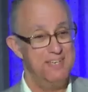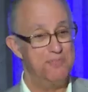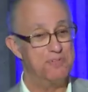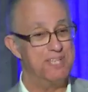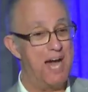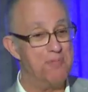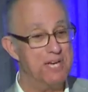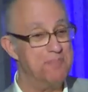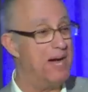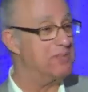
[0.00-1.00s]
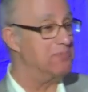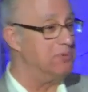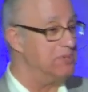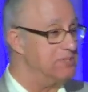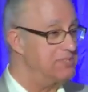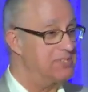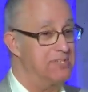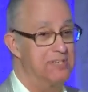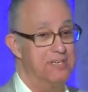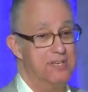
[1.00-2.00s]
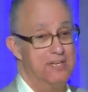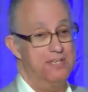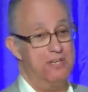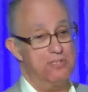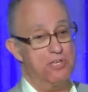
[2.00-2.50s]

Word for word: If you're not winning by the rules, you know,